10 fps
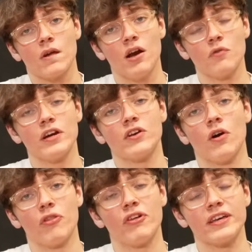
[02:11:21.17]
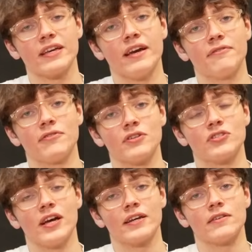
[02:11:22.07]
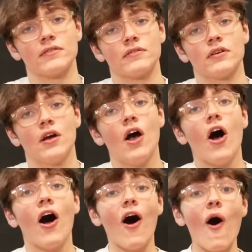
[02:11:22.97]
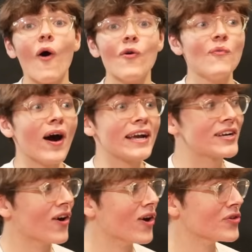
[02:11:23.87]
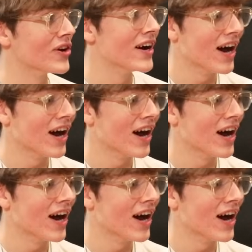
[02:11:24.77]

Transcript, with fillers: I've really got to think here for a second. The worst thing. Oh my god!